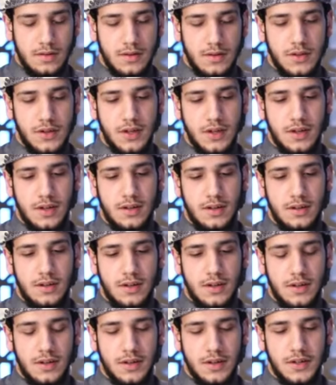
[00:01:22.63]

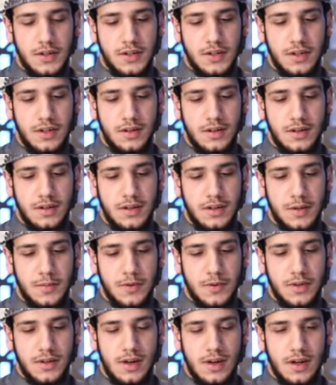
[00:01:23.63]
Inshallah, inshallah, dear
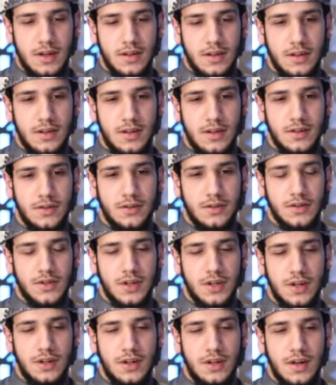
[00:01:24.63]
brother, I
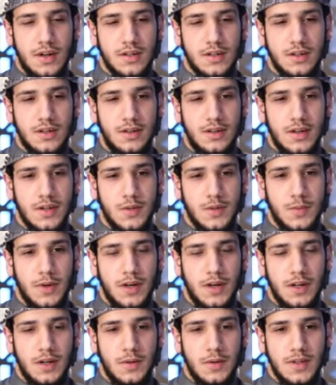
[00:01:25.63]
inshallah ask Allah
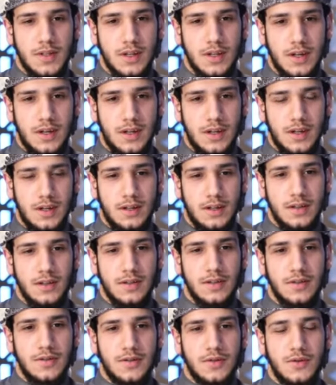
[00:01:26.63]
Subhanahu wa Taala
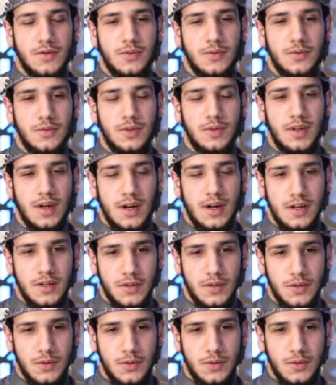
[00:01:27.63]
to
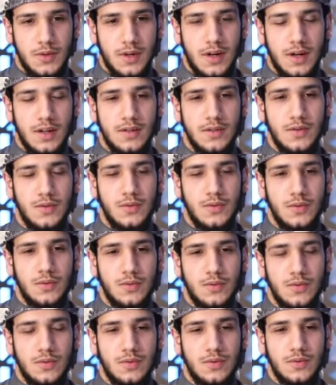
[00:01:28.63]
guide you and
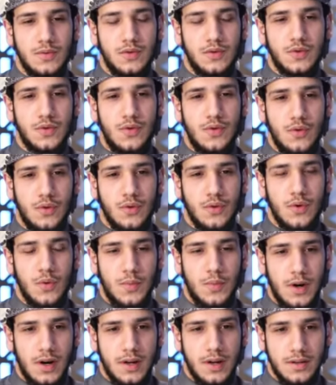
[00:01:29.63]
to draw
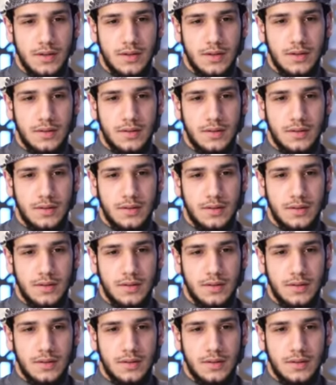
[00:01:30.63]
your path